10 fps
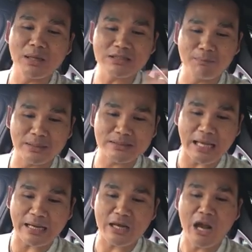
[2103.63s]
months of
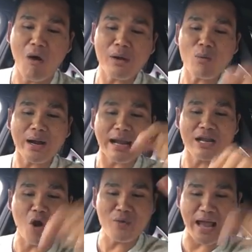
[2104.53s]
mistake. Knowing what
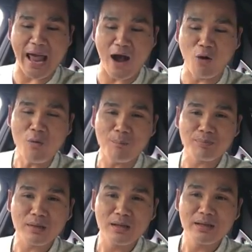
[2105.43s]
I know now,
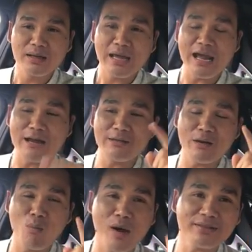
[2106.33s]

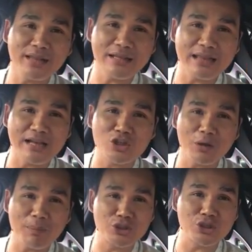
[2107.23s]
and the one thing that
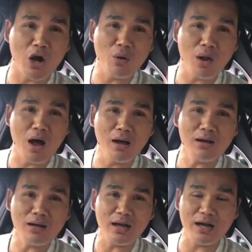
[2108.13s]
took me so
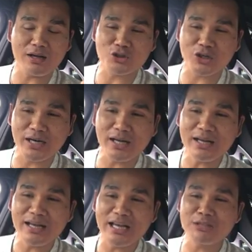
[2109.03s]
long,
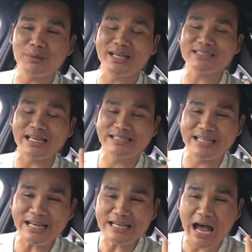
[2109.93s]
Katrina, is because I
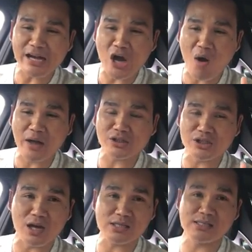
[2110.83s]
did not know how
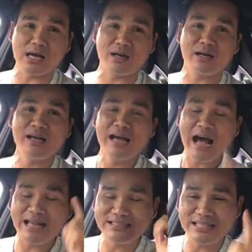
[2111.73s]
to talk to seller.
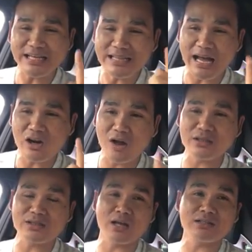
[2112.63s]
I did not know
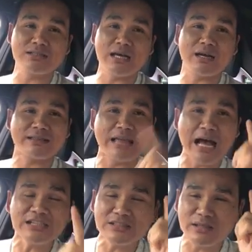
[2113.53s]
how to talk to seller.
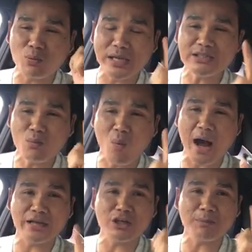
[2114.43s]
That's the reason
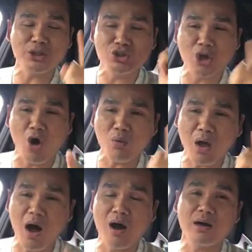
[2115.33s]
why it took me so
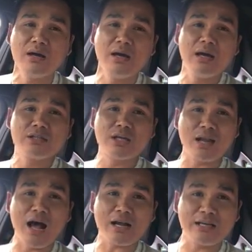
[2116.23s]
long
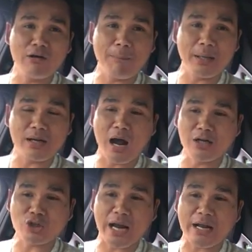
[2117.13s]
to lock a deal up on the
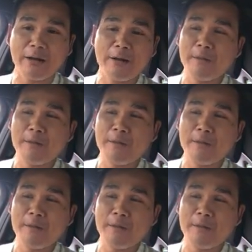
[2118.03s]
contract.